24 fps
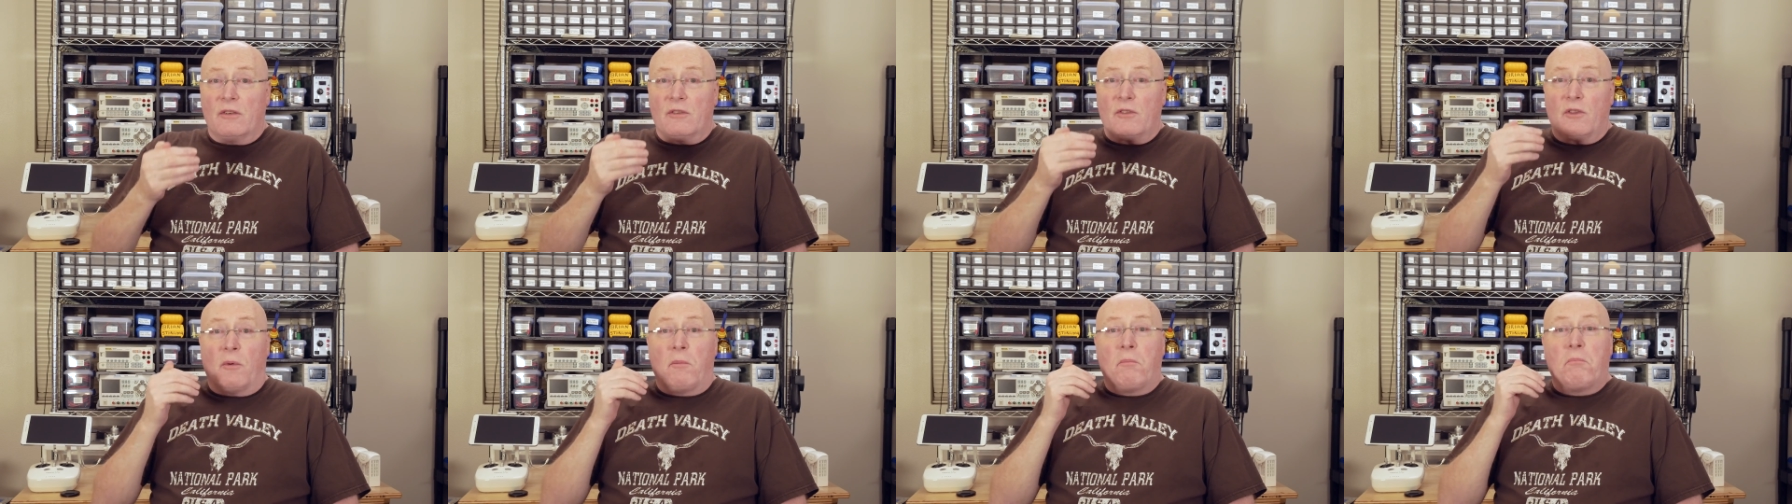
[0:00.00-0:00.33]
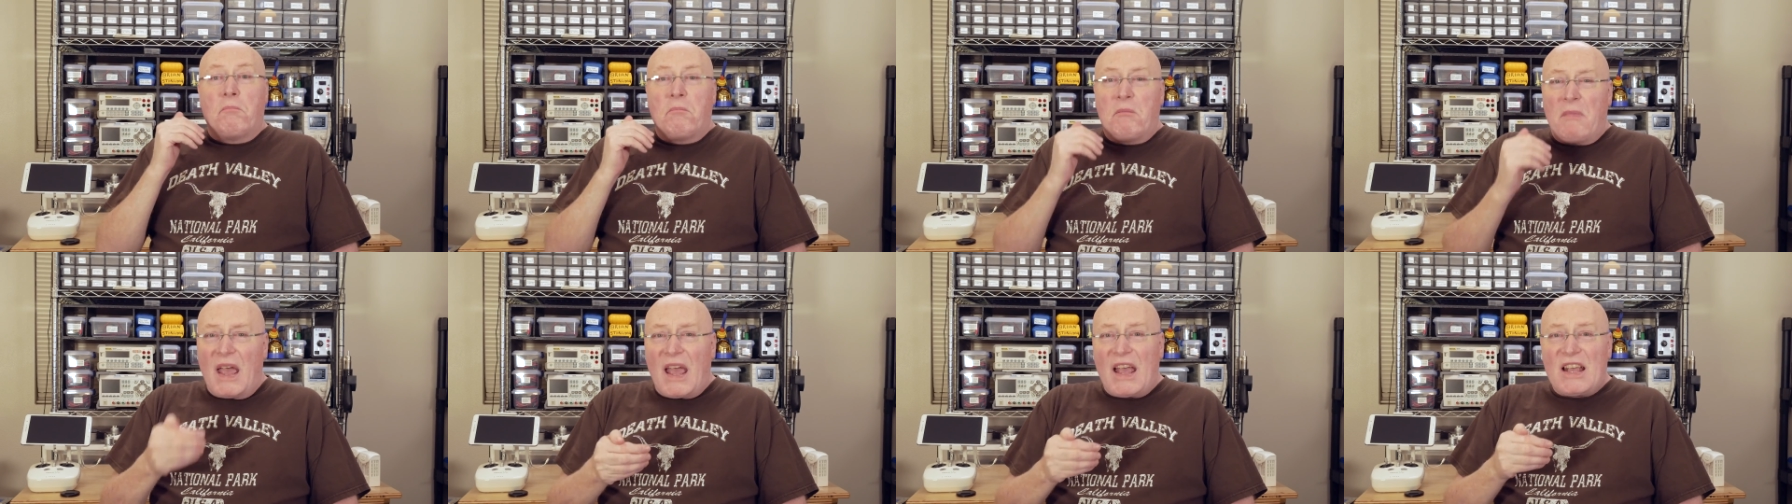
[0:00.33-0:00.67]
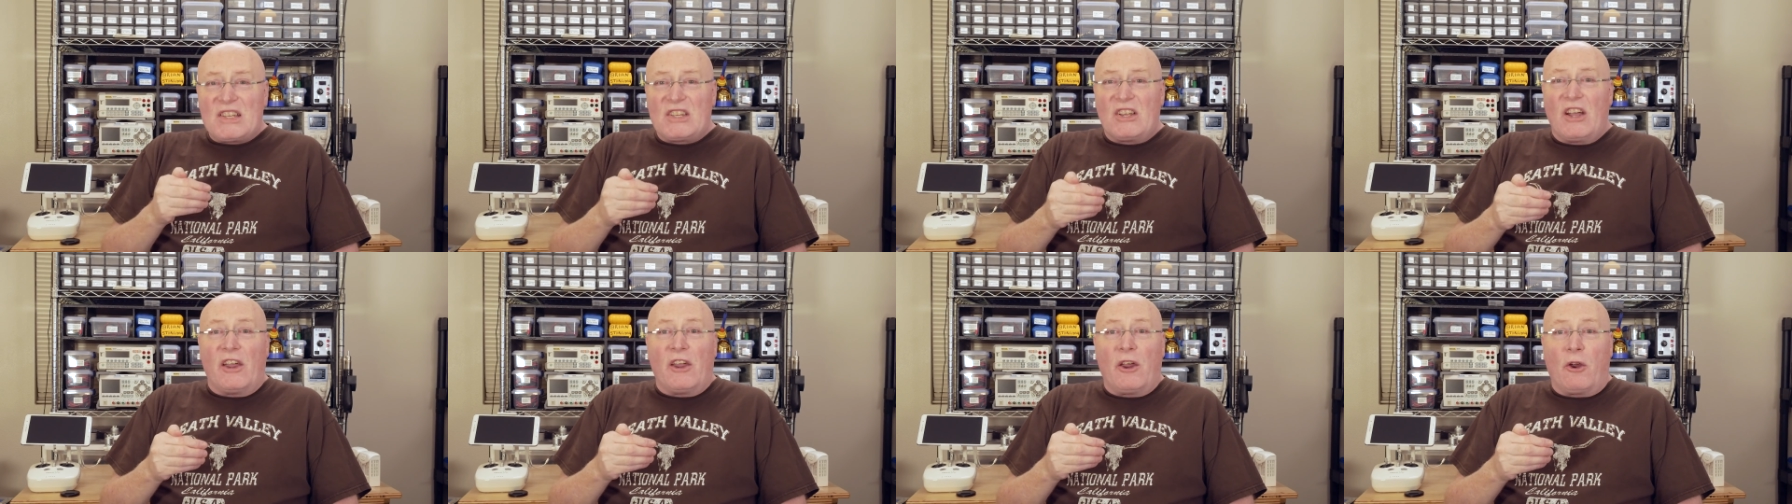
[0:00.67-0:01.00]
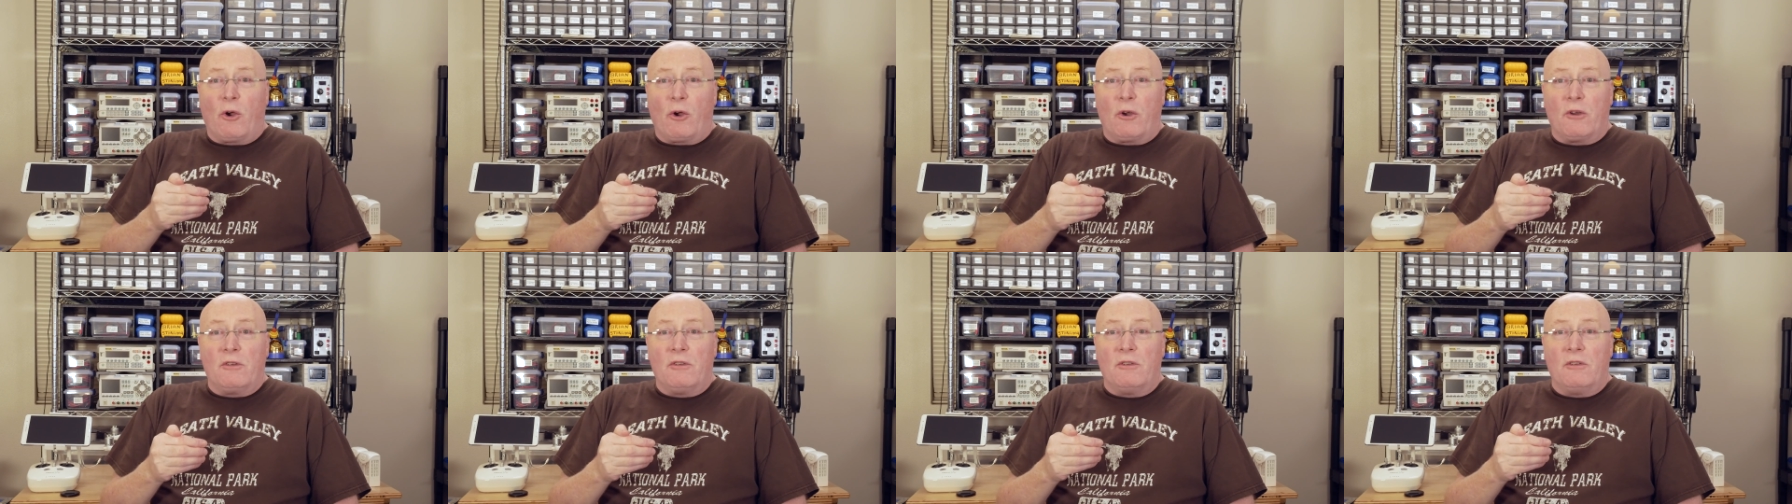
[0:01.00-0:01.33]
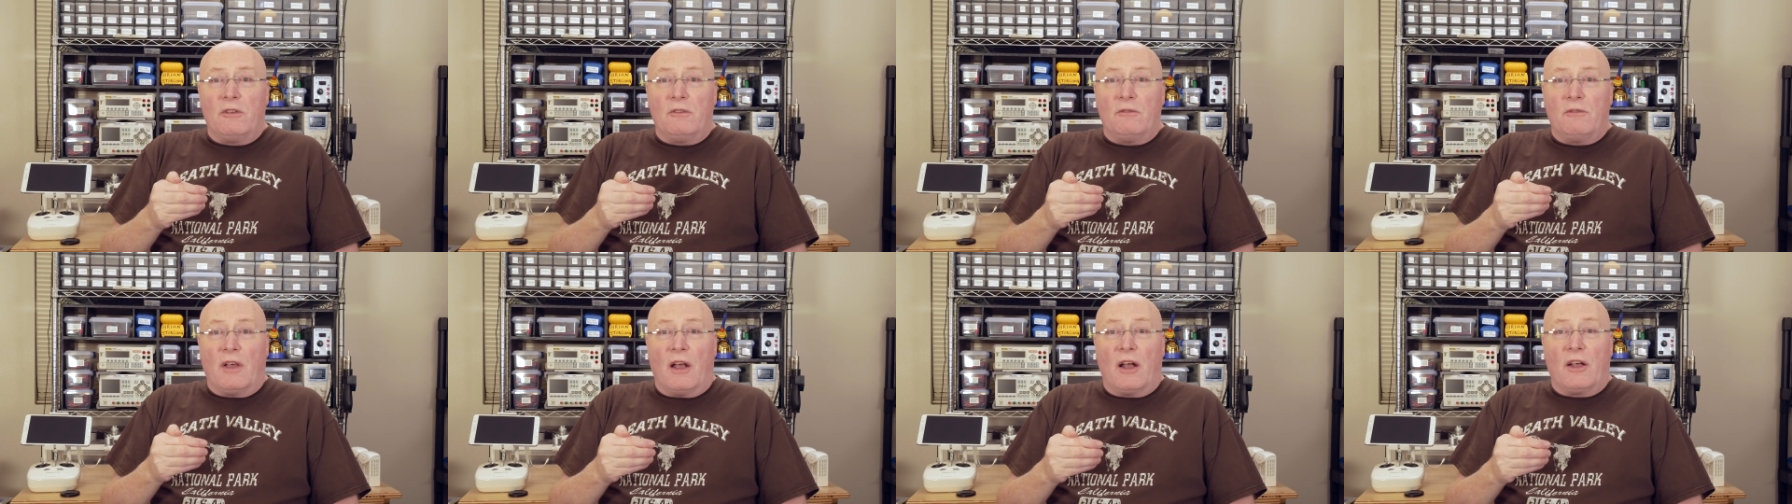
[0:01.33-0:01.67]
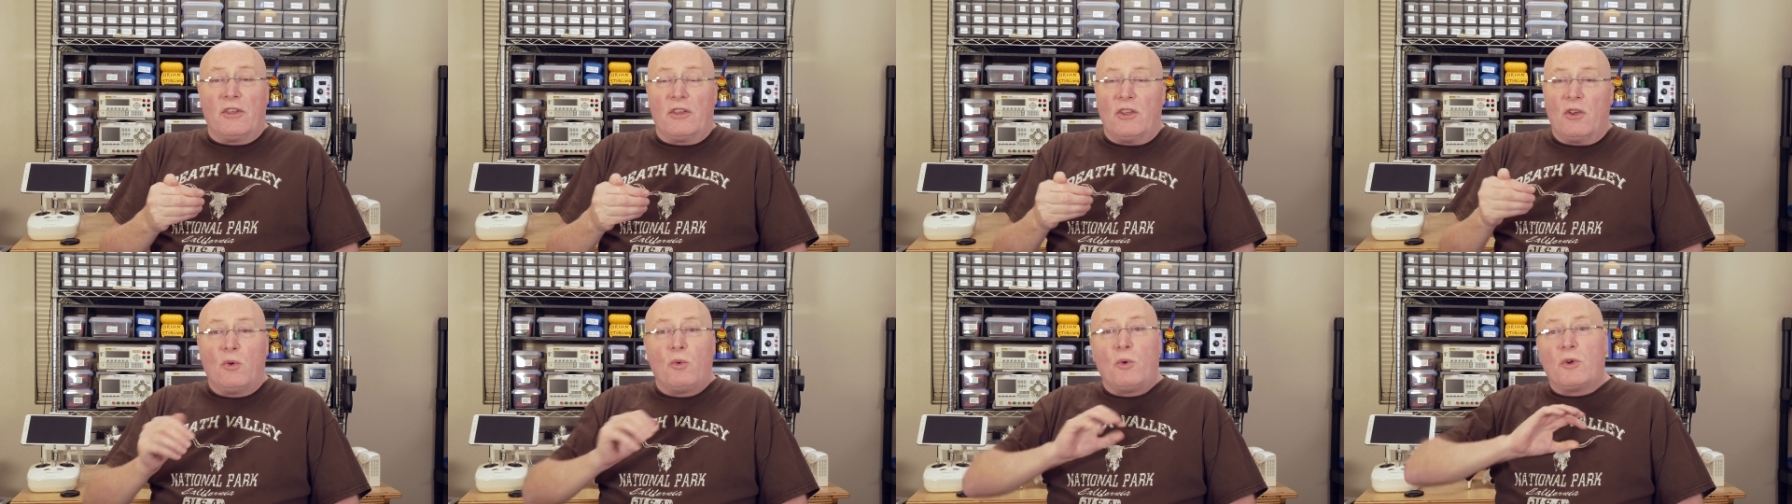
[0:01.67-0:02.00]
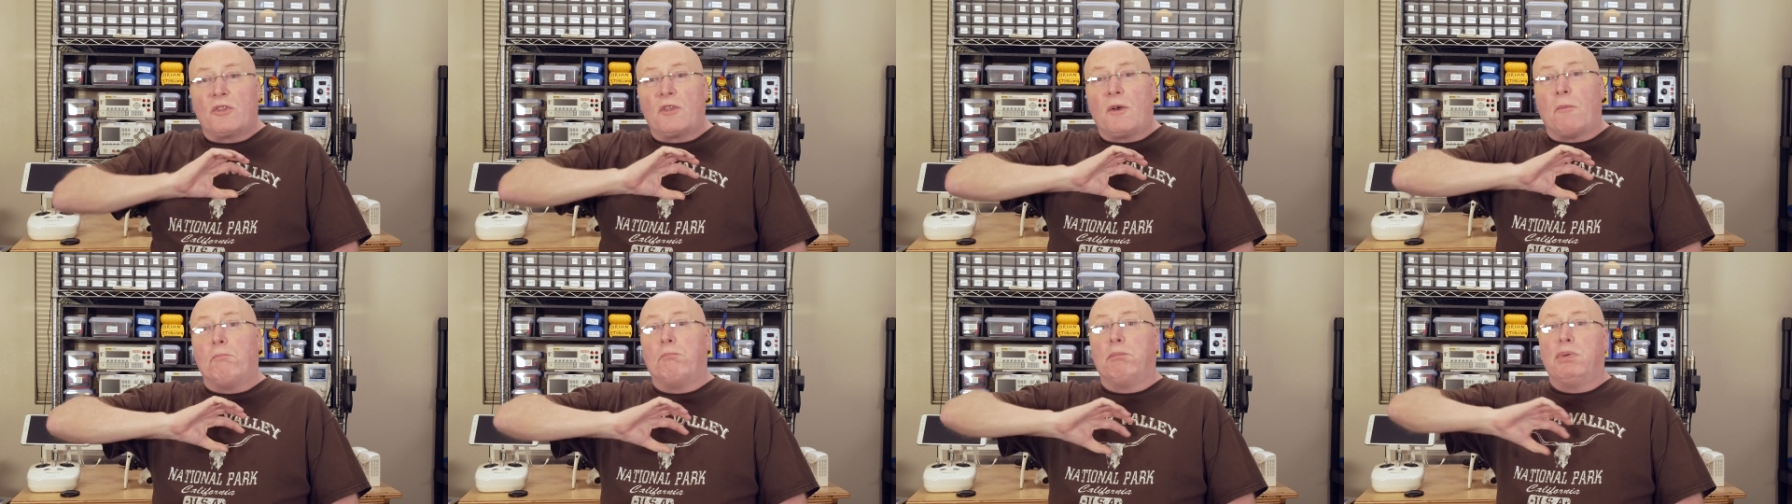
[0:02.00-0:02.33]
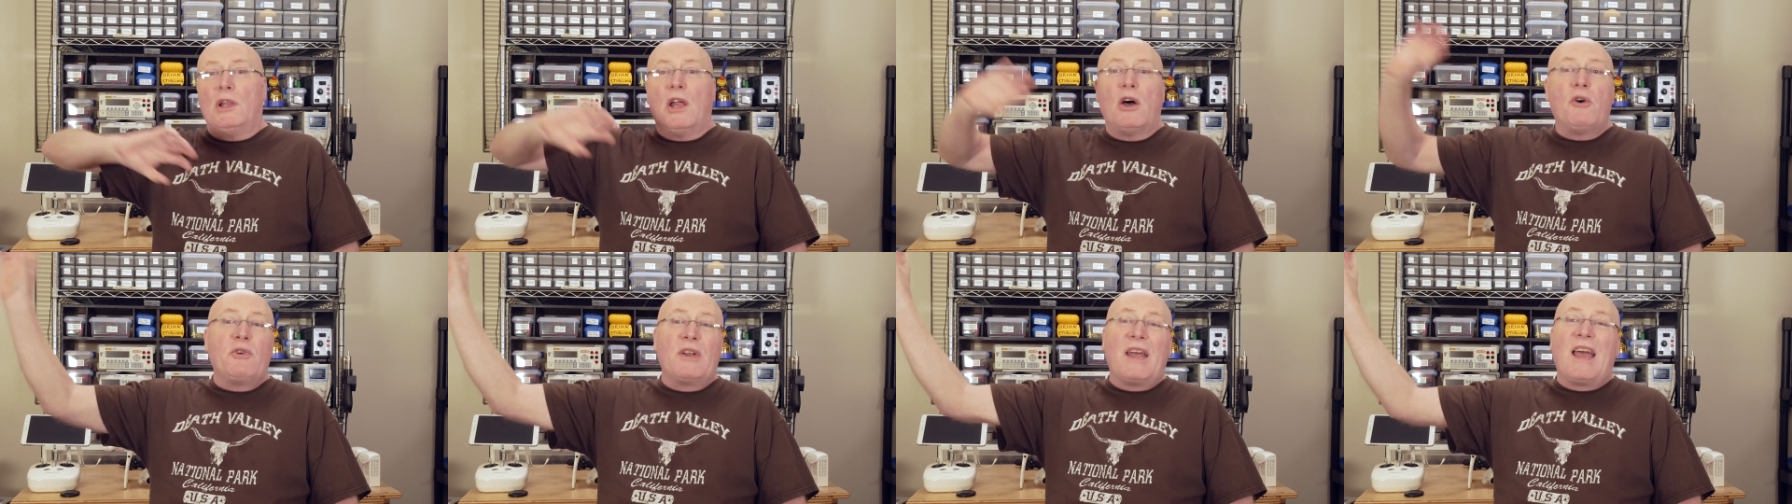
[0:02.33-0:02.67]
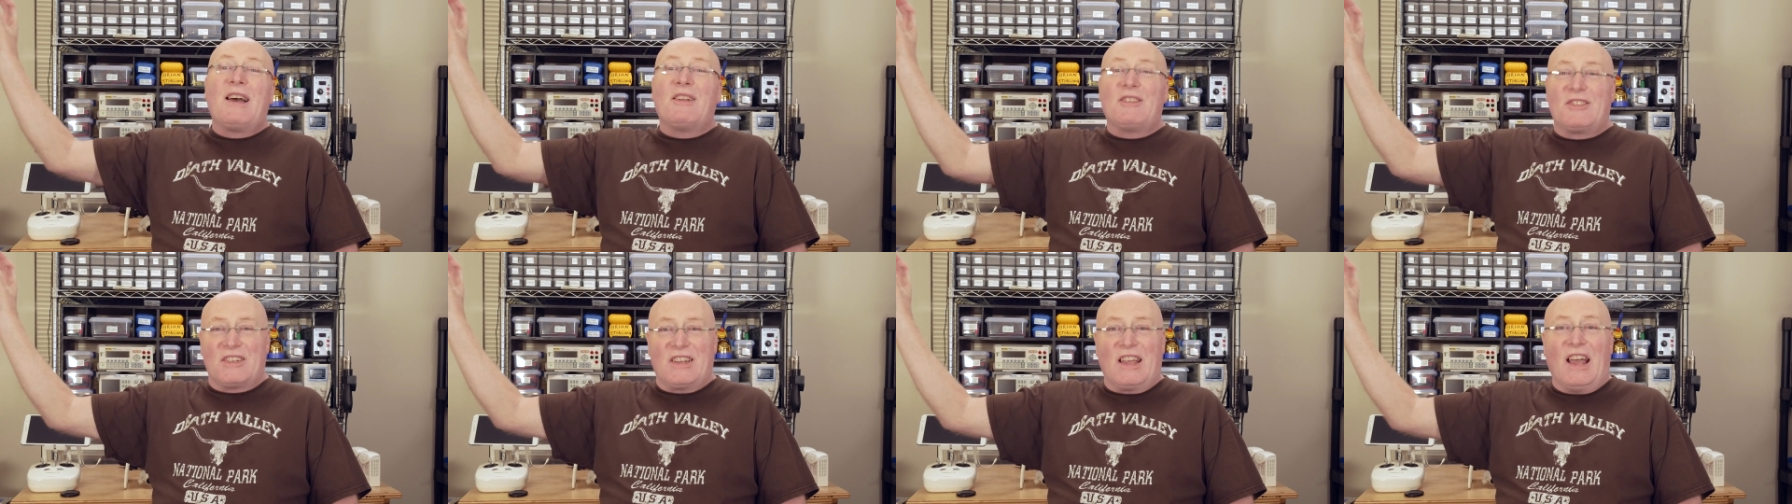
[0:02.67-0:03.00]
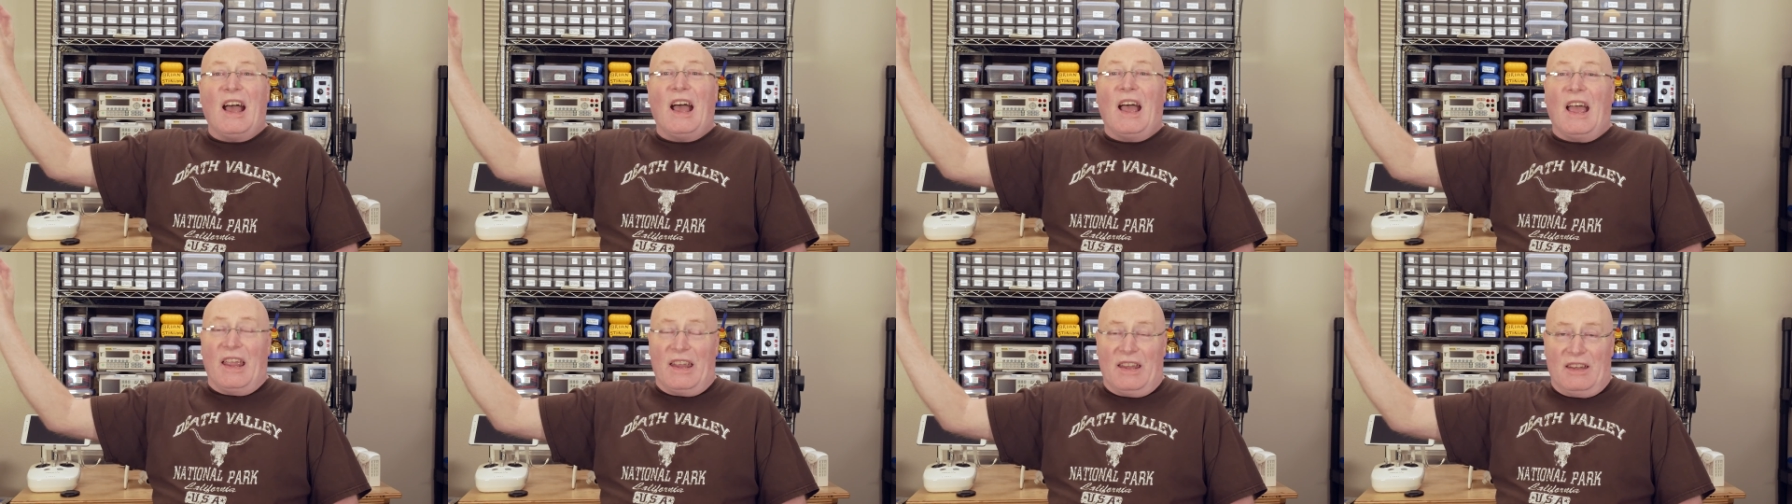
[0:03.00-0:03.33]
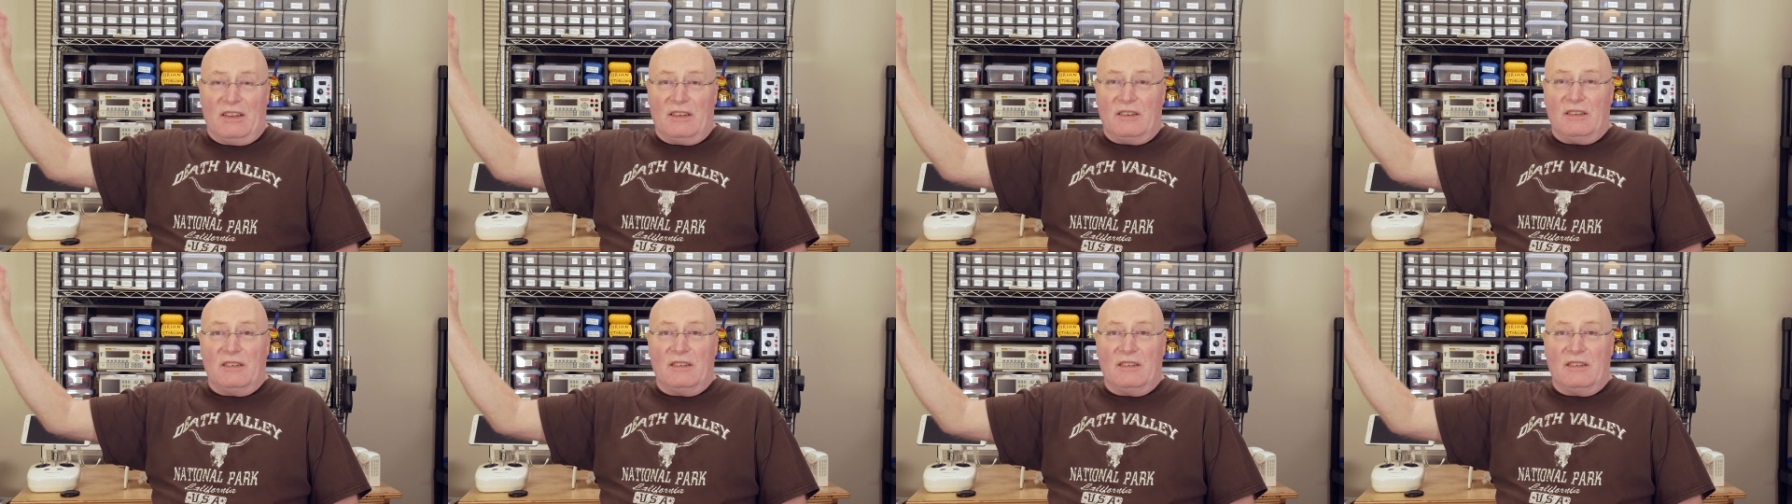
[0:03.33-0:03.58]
the max IR value with a blown out sky